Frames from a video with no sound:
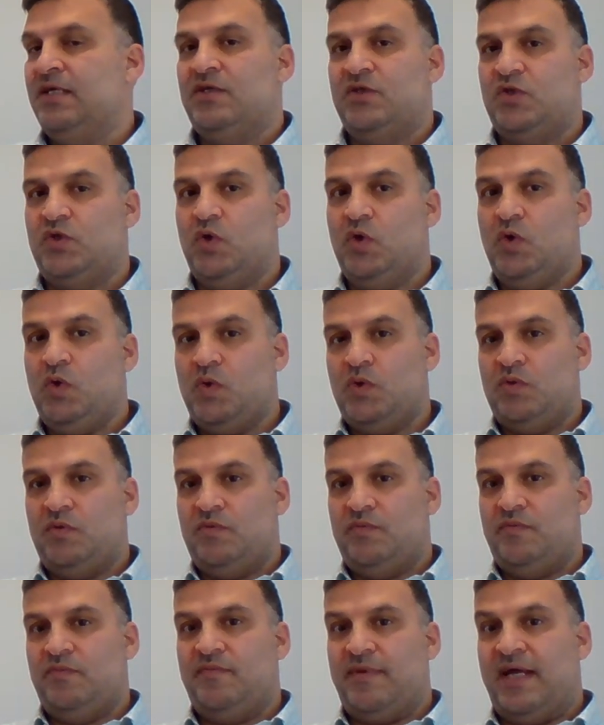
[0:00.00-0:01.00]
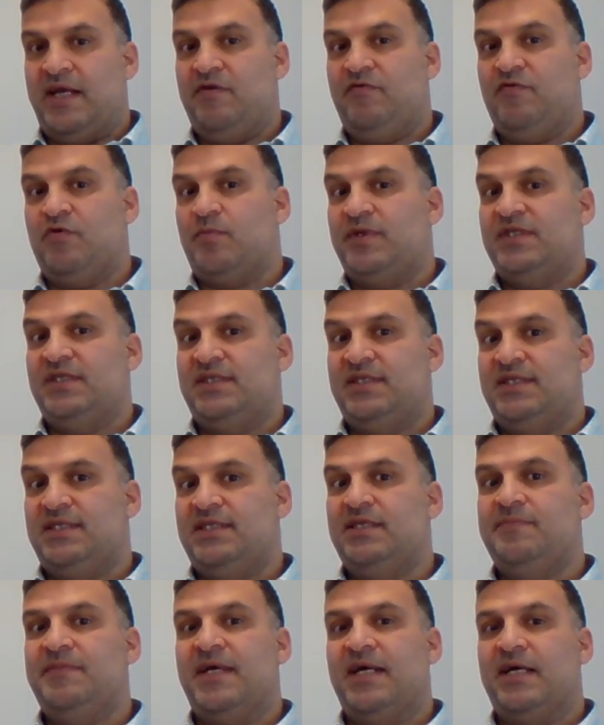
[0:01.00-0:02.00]
So an information
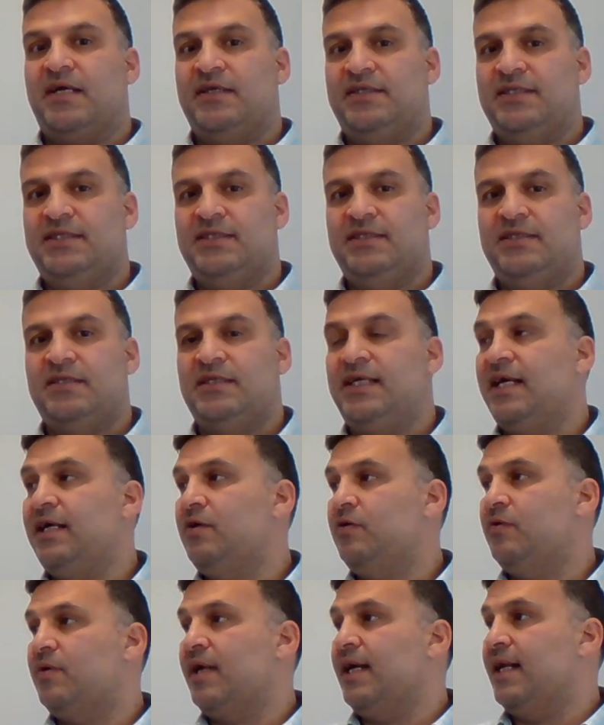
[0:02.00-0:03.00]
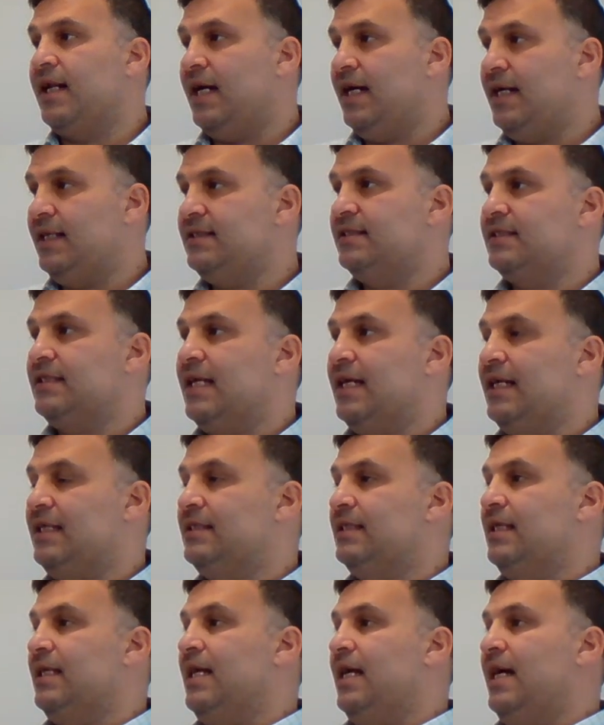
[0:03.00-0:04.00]
system can register, can organize, can
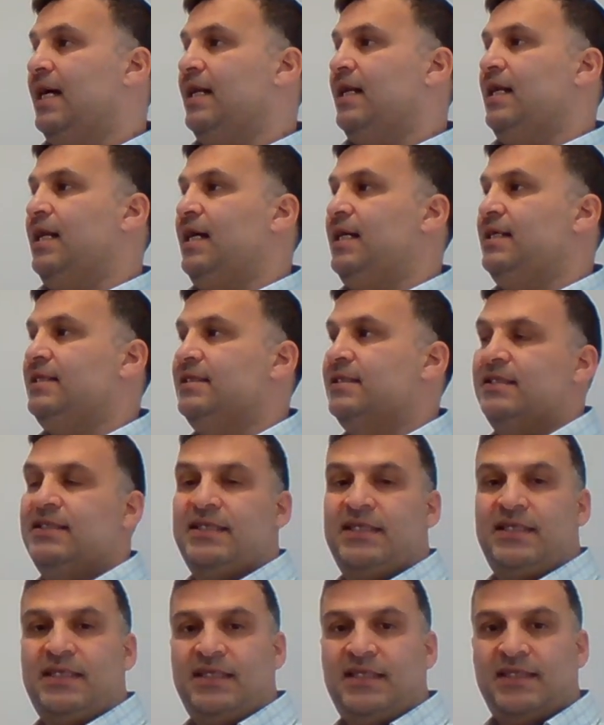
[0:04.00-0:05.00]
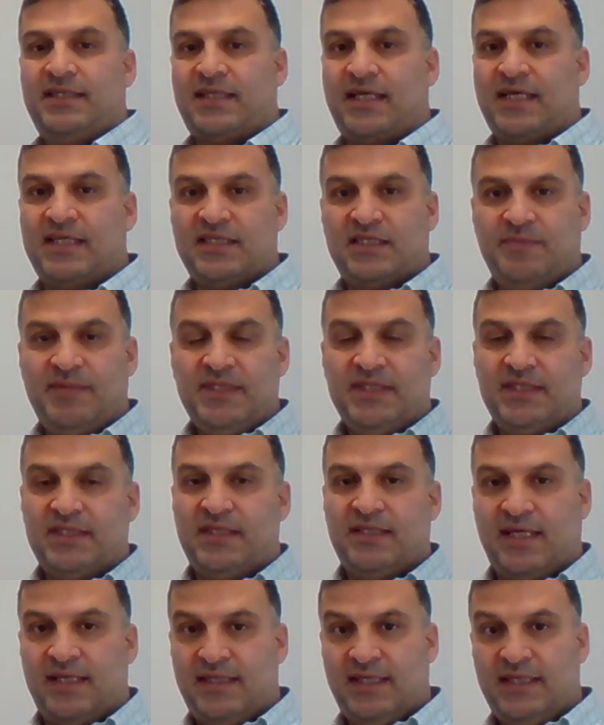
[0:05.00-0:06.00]
analyze,
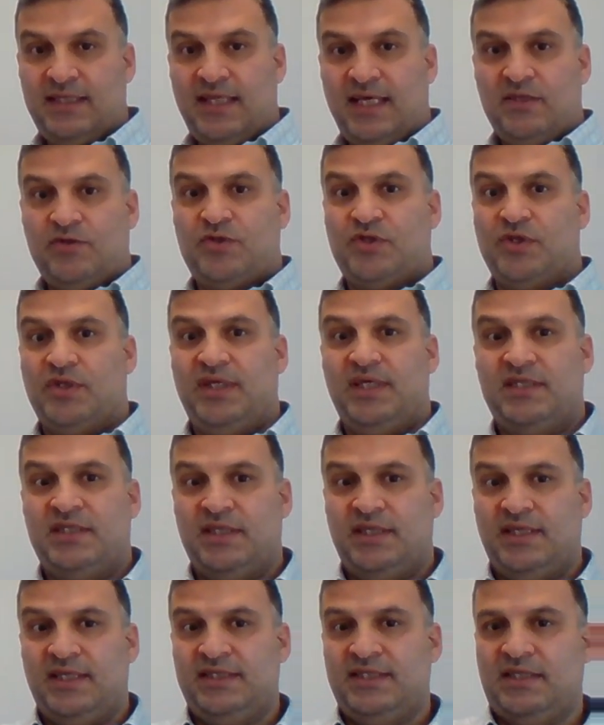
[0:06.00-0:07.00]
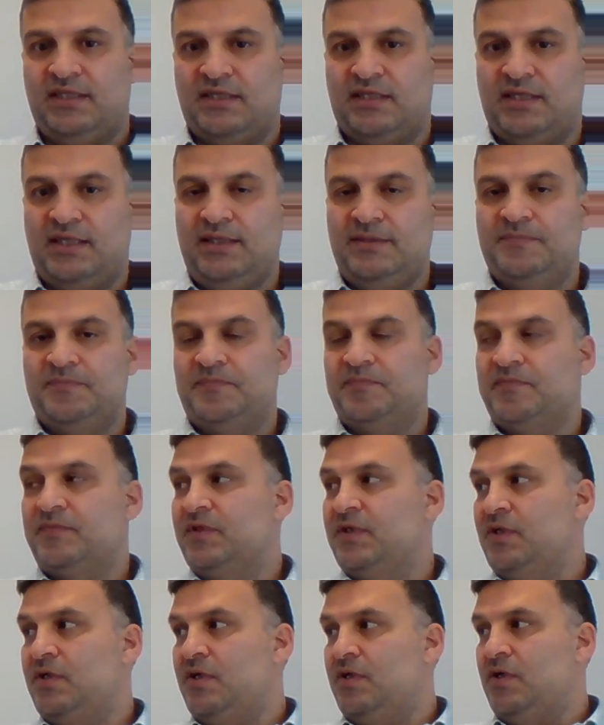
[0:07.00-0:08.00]
transmit the data, etc.
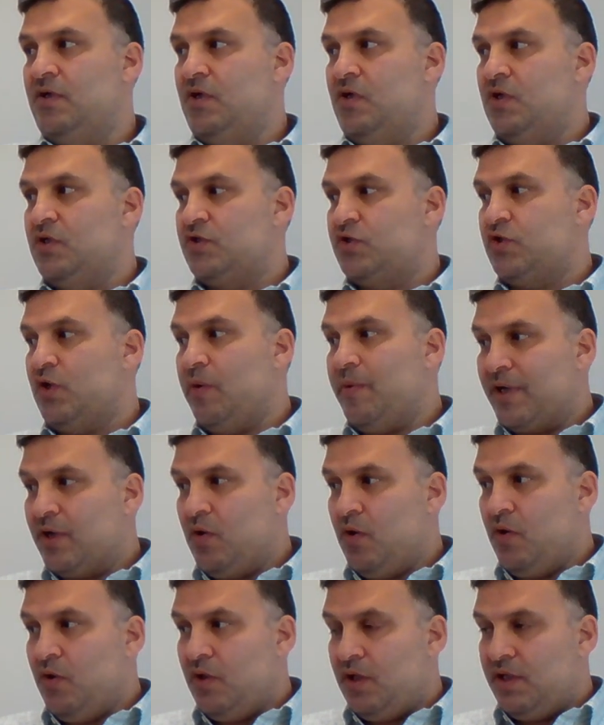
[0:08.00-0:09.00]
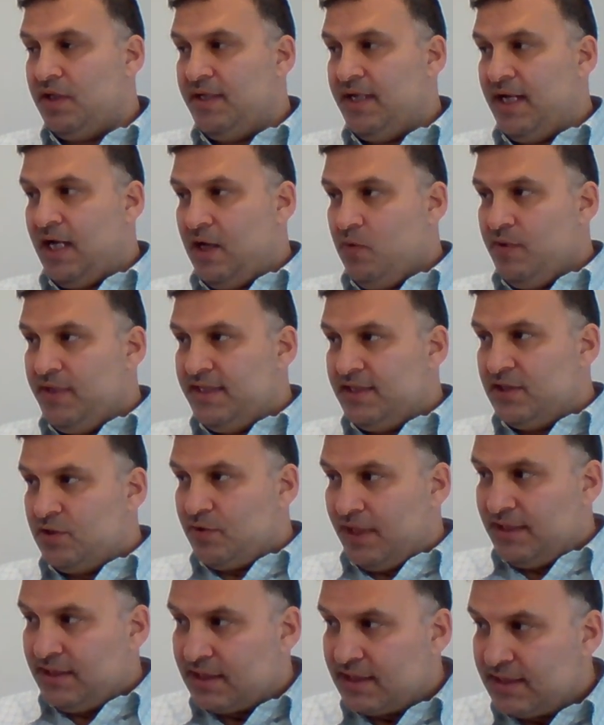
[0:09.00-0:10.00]
So our goal now is to
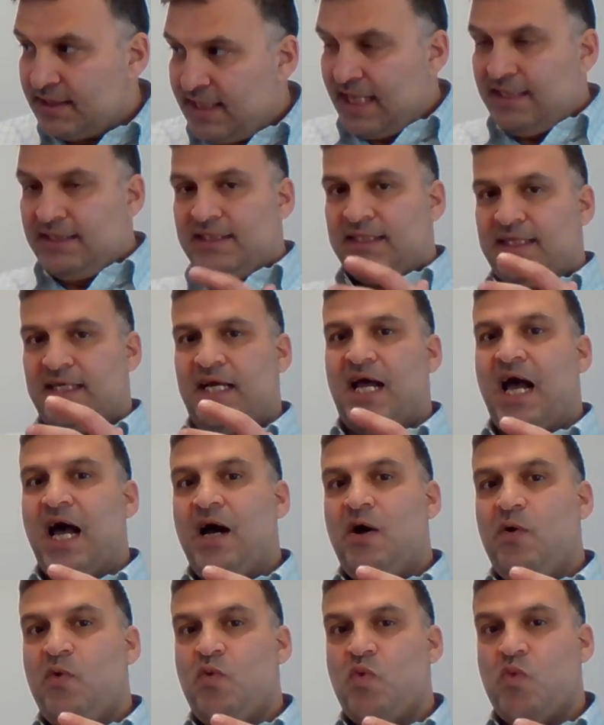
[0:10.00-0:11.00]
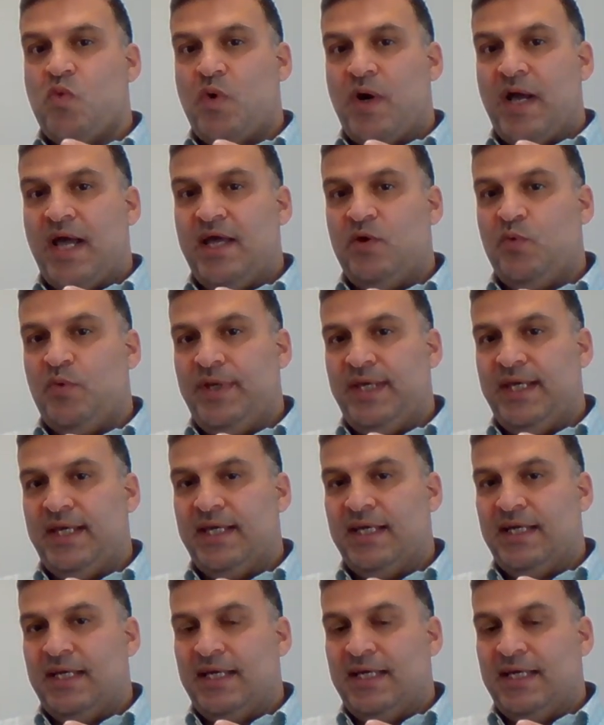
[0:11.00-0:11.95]
understand how can we